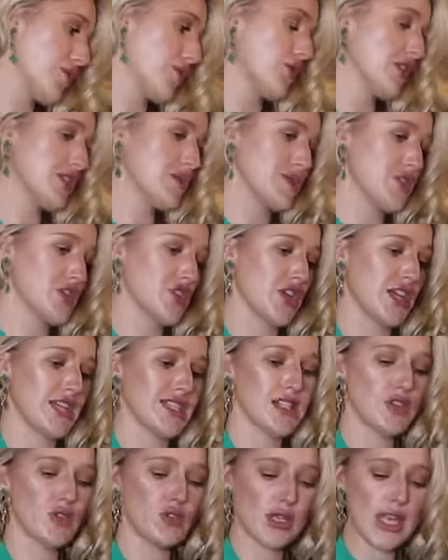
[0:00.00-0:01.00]
the Christmas tree. Is
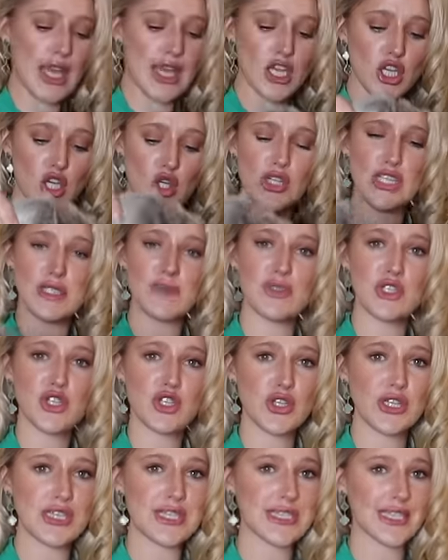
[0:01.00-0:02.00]
it called like a Christmas
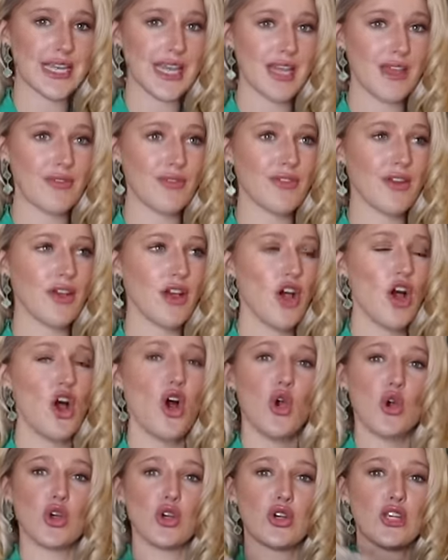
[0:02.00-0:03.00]
tree sleeve
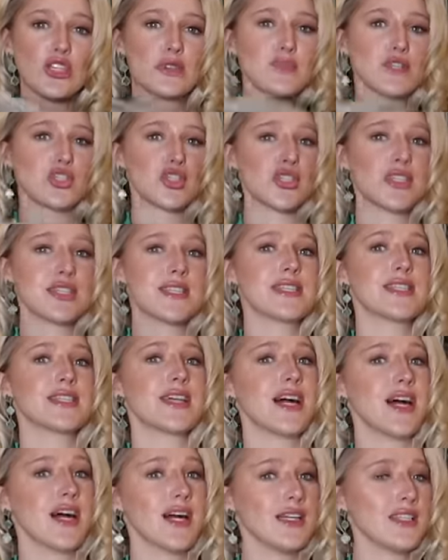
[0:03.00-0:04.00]
or a Christmas tree
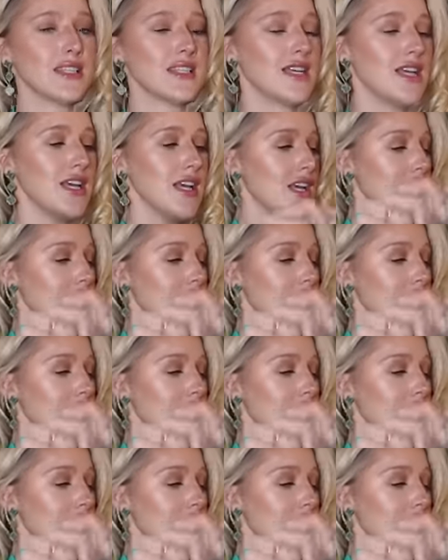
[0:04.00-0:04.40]
skirt?